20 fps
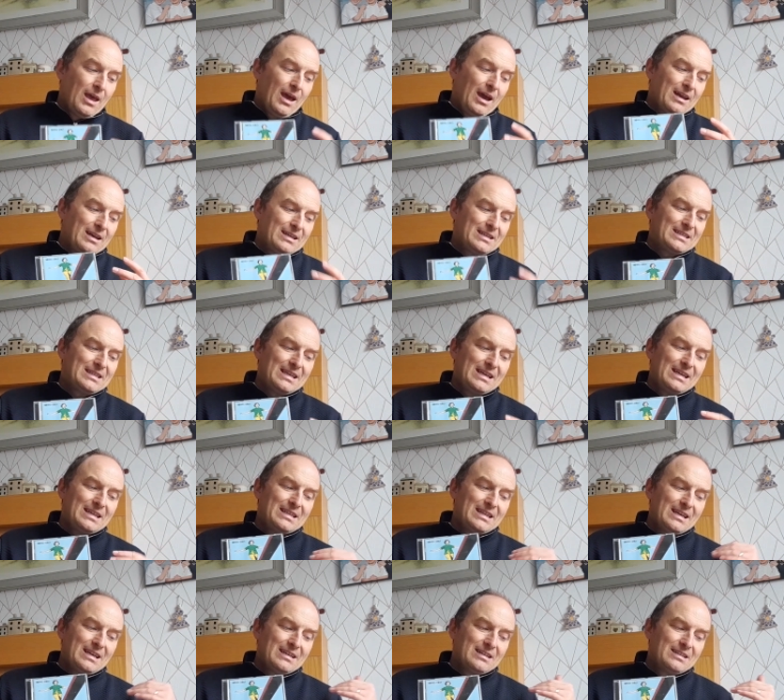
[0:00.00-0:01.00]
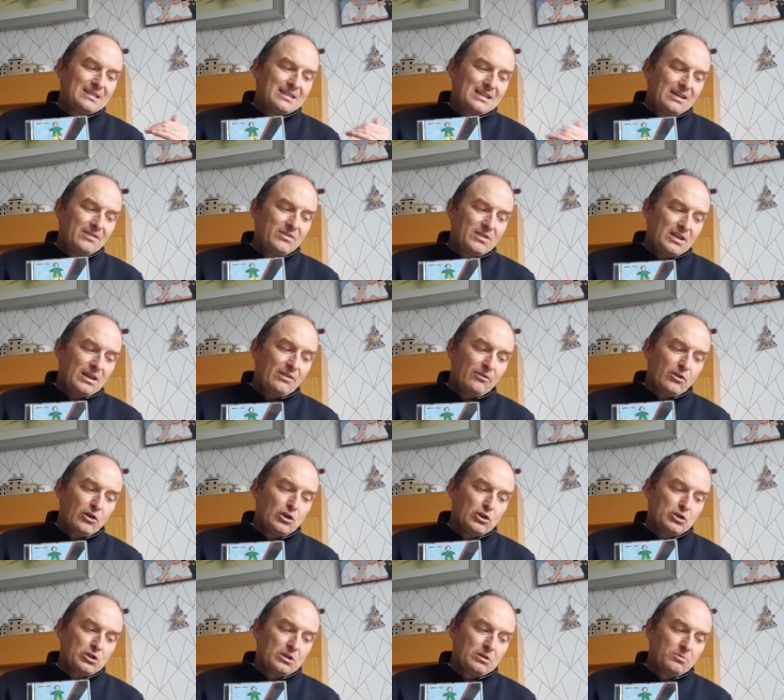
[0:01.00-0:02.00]
and a CD and DVD
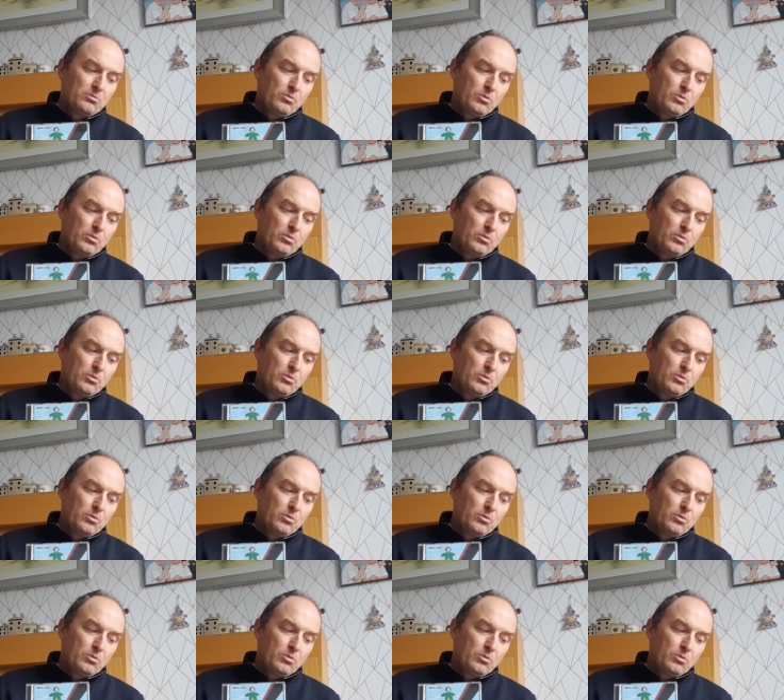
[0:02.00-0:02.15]
version,